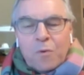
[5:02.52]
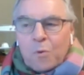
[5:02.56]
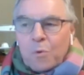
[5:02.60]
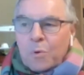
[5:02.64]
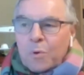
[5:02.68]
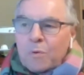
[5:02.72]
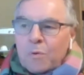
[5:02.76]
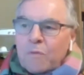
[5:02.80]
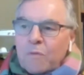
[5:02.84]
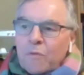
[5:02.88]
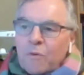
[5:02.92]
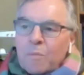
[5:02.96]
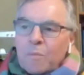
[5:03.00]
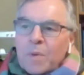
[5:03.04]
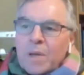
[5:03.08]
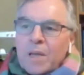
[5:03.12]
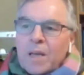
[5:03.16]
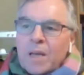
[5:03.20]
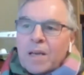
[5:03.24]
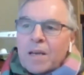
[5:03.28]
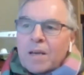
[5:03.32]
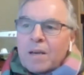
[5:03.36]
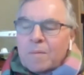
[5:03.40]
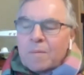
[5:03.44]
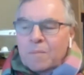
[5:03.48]
forward from
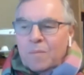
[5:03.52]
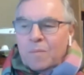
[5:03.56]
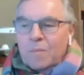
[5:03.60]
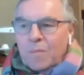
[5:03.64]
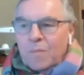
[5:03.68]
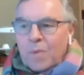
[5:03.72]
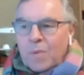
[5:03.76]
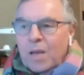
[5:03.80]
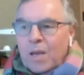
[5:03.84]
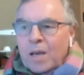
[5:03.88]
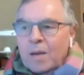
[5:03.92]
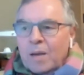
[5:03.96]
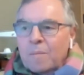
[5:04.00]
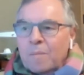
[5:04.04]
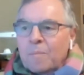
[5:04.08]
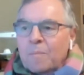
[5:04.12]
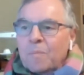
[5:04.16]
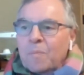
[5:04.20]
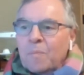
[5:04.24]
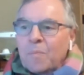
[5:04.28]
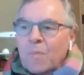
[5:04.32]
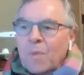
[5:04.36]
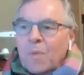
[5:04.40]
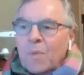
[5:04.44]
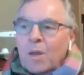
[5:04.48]
here
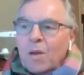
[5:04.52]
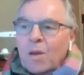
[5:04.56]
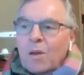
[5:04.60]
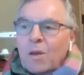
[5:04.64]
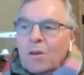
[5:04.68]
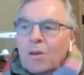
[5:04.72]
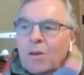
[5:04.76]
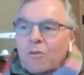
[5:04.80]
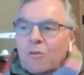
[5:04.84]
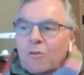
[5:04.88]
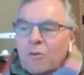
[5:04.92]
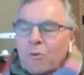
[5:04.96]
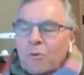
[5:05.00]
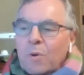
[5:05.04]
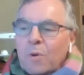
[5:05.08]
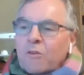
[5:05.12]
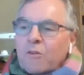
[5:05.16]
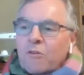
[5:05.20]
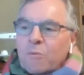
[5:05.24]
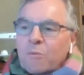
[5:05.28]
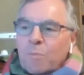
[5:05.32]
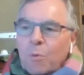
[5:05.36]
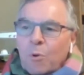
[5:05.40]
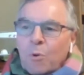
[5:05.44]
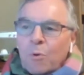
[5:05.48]
to
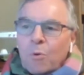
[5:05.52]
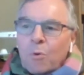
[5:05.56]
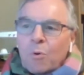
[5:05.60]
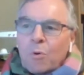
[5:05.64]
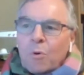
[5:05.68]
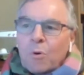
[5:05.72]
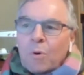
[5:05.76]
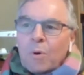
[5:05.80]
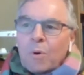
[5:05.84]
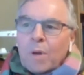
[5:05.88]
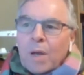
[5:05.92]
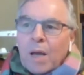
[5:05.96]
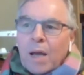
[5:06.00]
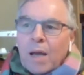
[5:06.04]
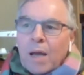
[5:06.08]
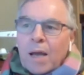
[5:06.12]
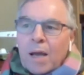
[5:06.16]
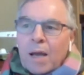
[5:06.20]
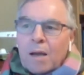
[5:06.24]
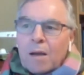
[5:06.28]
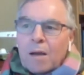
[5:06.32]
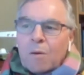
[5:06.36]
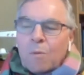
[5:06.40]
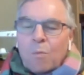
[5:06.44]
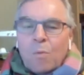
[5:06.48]
explore
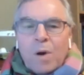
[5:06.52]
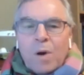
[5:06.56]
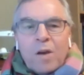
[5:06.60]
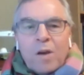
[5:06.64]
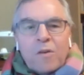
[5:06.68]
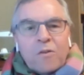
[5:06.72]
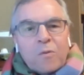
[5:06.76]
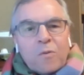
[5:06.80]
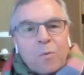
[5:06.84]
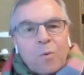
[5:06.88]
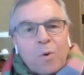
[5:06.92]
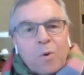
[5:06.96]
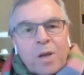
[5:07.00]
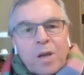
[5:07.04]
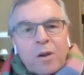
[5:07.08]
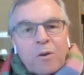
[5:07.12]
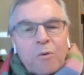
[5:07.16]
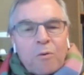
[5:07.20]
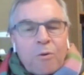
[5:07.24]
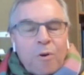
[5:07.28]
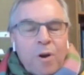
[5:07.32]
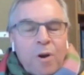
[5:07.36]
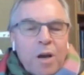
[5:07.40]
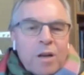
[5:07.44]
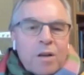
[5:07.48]
ways of working
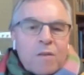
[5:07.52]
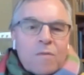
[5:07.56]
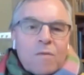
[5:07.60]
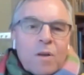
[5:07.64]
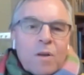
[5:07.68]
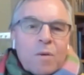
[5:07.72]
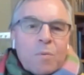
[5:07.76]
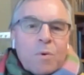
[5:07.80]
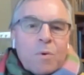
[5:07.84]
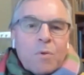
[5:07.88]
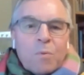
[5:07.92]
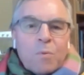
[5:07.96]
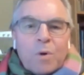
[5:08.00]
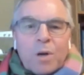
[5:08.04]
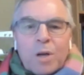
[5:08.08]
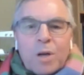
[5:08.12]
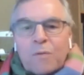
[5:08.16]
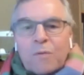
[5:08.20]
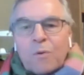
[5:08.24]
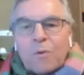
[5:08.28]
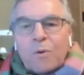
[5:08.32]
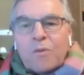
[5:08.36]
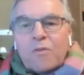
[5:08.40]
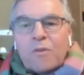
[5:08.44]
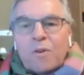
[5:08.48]
creatively with
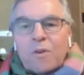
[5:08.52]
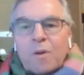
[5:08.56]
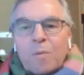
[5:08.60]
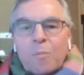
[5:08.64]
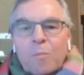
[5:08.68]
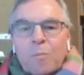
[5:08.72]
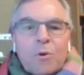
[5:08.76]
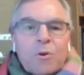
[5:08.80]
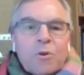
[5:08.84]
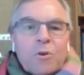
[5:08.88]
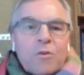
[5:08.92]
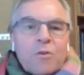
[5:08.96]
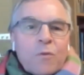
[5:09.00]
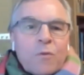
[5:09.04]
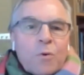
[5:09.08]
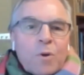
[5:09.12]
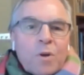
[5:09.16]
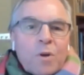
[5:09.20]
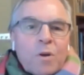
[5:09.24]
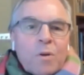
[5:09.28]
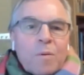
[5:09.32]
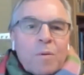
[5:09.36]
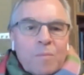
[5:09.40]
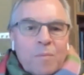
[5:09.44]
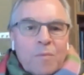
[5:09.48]
whatever has emerged
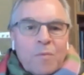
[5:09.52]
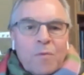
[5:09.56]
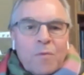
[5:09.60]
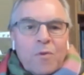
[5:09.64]
for you.